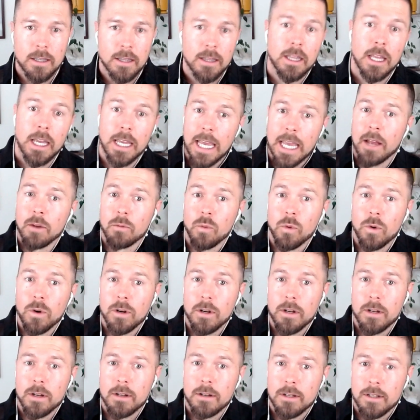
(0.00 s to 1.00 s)
they can
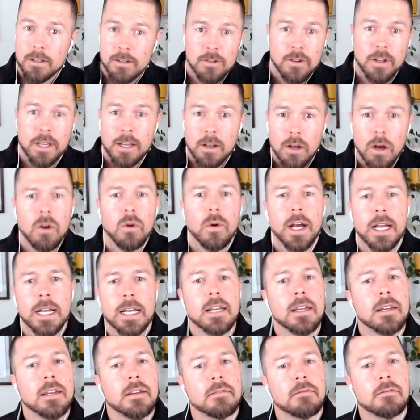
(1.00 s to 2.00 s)
work because they're like, oh, I
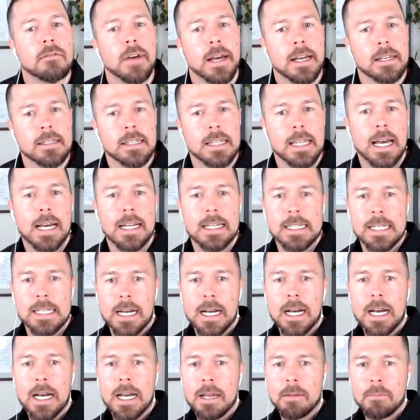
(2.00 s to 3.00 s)
can invest that
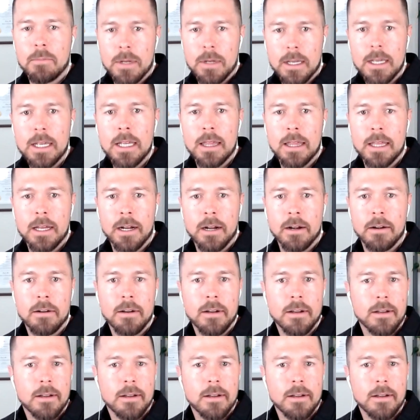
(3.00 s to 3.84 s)
time in there.